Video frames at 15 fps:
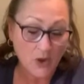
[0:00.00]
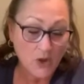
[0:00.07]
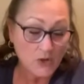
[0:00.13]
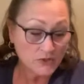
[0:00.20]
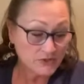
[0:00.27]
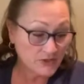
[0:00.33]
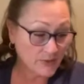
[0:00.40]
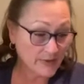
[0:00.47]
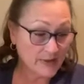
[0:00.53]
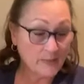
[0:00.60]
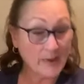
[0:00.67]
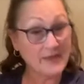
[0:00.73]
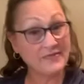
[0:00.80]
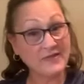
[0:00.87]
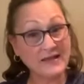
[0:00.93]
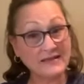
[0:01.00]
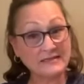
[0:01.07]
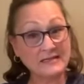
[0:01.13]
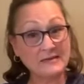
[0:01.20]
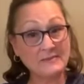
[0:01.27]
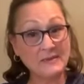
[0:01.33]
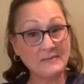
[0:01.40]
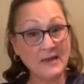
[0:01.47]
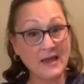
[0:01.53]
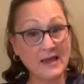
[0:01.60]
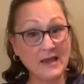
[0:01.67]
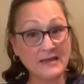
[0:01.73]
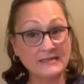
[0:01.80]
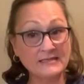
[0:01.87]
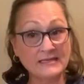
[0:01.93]
So anyway, that's going to be my
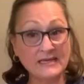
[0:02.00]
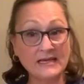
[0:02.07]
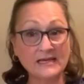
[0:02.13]
idea.